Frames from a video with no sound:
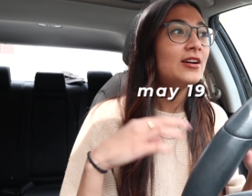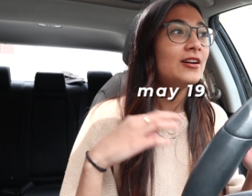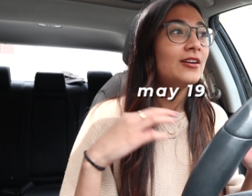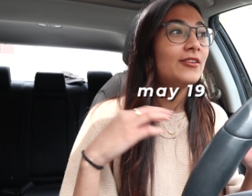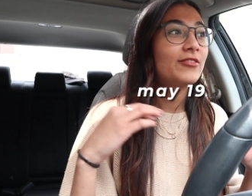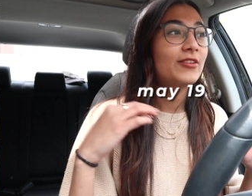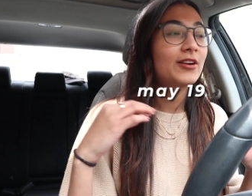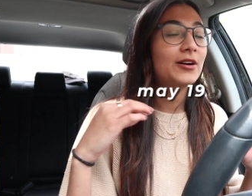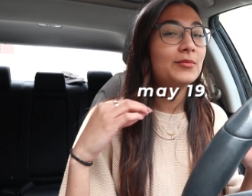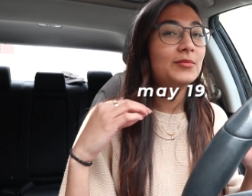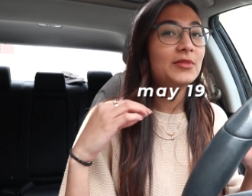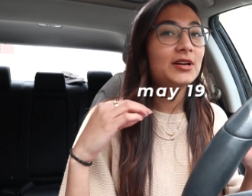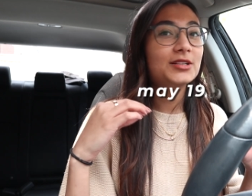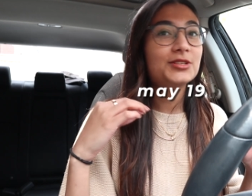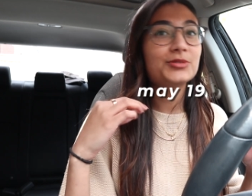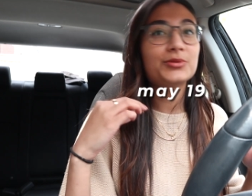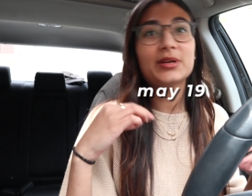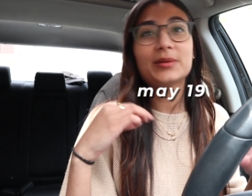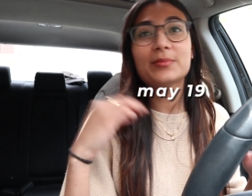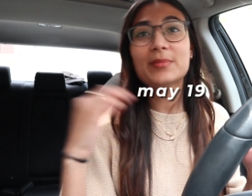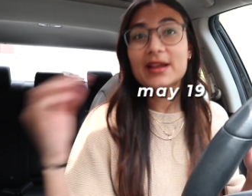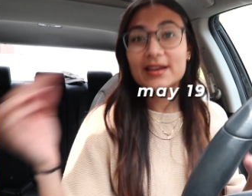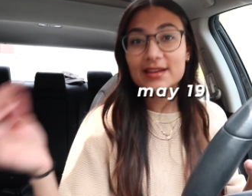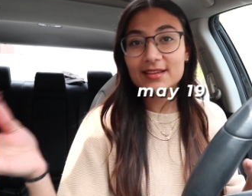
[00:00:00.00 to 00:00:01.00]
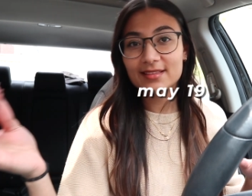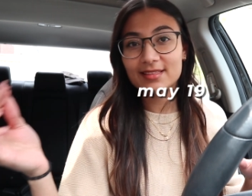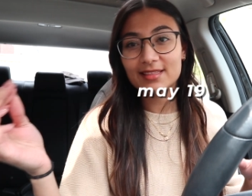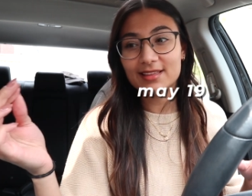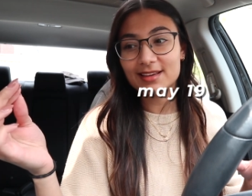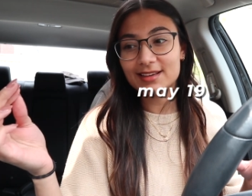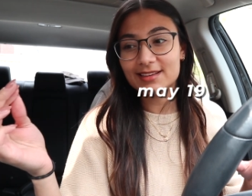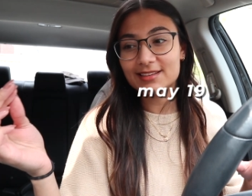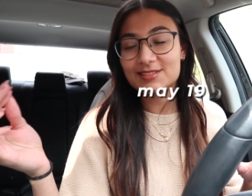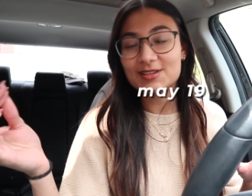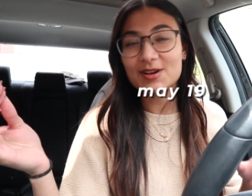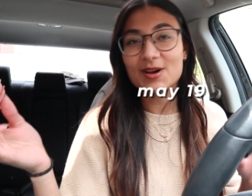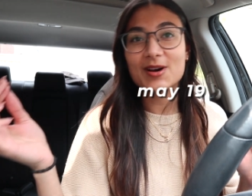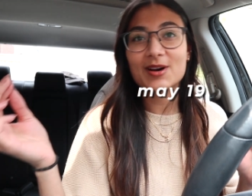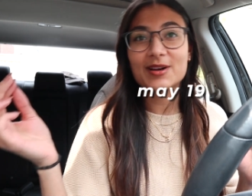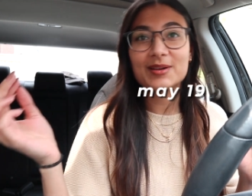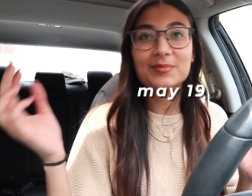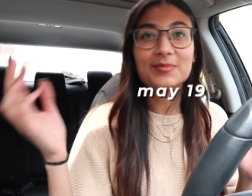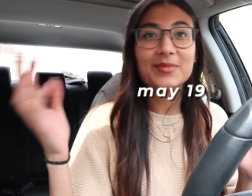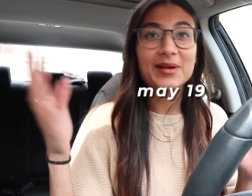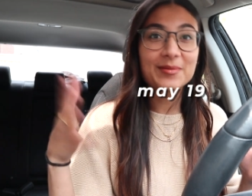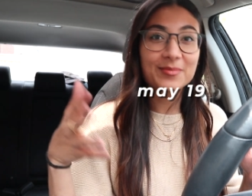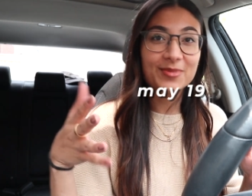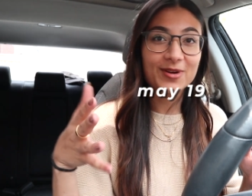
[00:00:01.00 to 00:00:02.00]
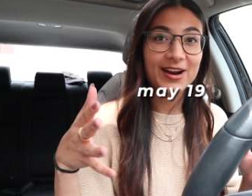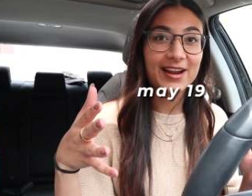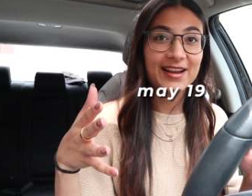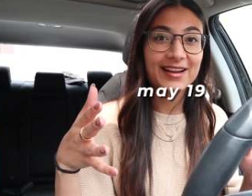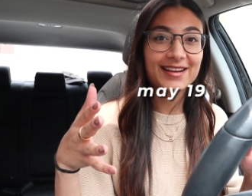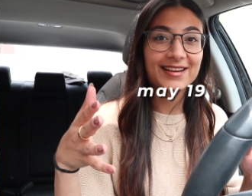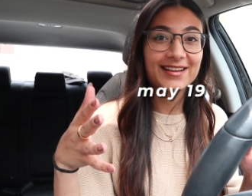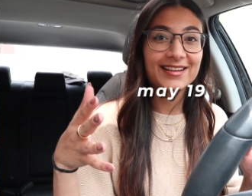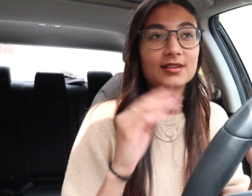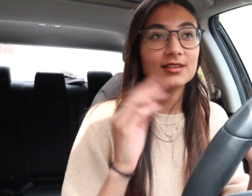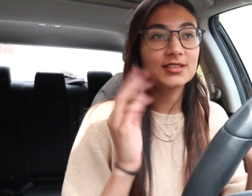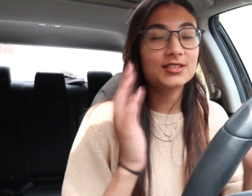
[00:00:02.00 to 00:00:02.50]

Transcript: from doing many things on my break.